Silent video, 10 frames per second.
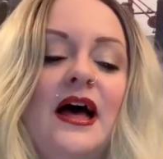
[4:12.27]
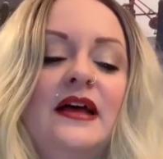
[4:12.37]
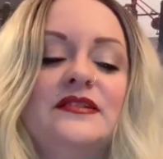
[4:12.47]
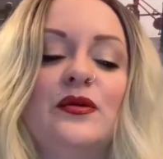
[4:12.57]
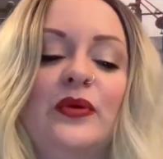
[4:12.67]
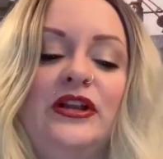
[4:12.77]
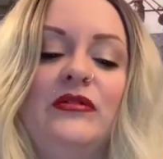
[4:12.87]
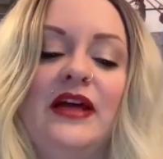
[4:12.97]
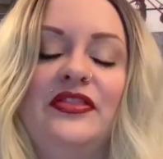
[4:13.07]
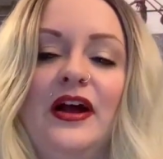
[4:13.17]
So when you
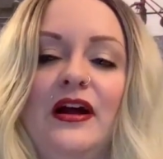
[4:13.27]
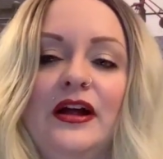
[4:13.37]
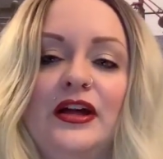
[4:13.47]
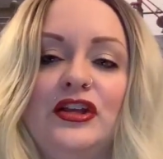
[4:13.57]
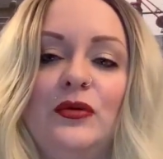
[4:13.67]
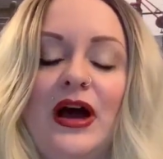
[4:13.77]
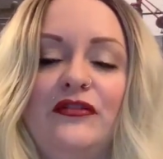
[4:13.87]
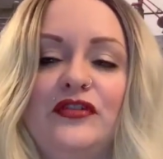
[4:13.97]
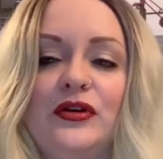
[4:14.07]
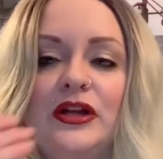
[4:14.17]
get there, you
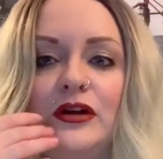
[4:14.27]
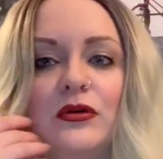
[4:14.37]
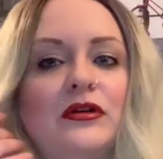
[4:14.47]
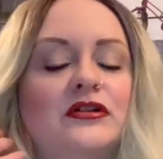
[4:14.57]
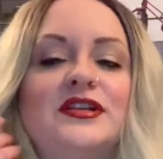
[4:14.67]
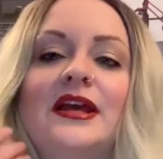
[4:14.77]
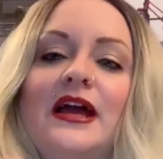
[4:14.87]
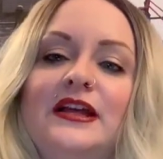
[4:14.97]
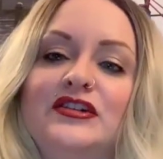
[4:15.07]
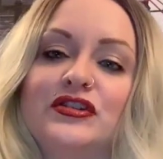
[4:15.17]
have to, in order to
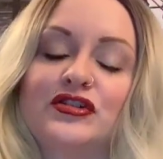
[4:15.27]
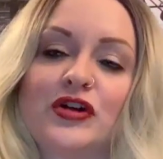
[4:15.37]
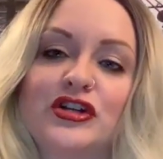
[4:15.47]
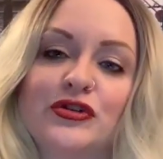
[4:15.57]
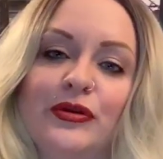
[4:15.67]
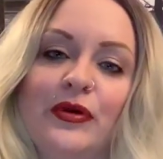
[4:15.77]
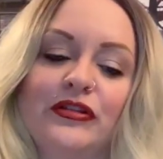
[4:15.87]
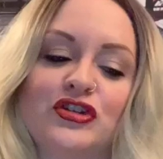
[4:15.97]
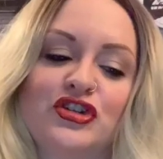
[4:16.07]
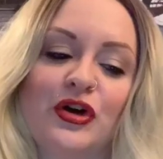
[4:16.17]
get into the treasury where
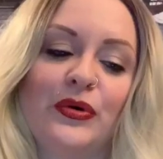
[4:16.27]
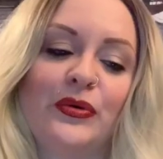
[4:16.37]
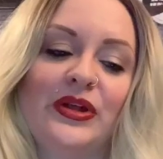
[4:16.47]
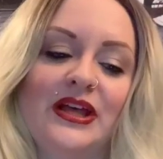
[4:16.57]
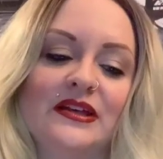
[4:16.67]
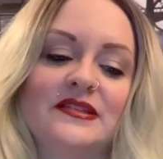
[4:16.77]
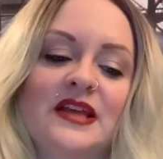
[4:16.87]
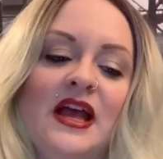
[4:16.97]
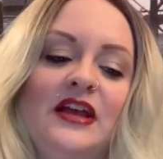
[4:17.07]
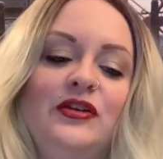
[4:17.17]
the show is,
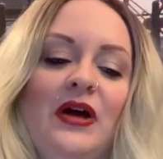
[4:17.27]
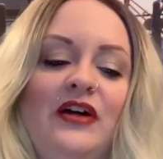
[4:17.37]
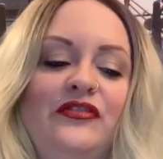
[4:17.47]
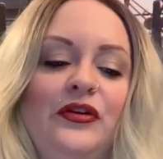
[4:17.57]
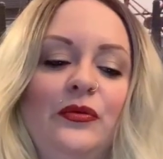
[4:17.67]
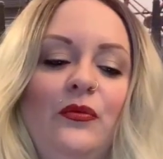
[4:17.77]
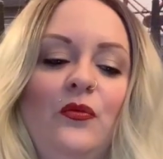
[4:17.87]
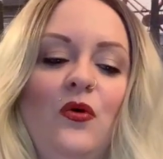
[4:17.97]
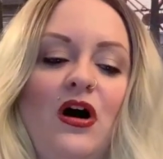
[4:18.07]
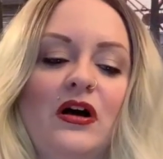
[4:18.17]
you have to
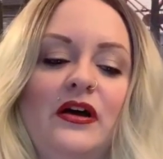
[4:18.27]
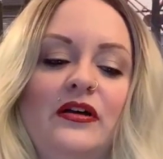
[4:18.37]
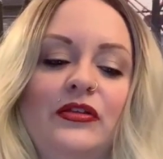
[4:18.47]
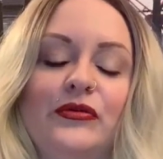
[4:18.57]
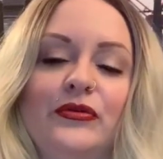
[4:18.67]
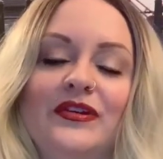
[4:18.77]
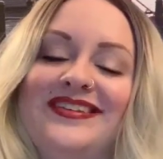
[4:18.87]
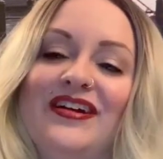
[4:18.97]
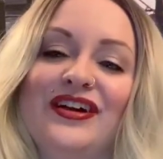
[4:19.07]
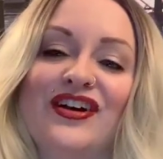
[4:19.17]
walk through this
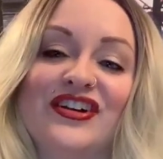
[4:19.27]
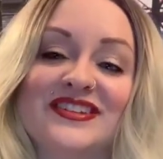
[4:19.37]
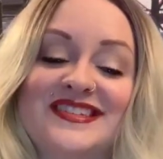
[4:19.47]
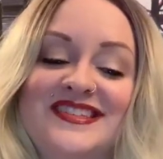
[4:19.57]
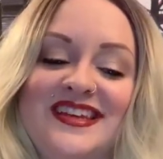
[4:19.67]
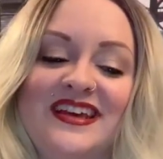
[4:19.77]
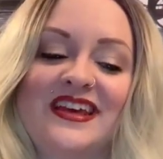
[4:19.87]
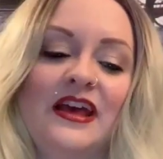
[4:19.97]
area called the Sikh,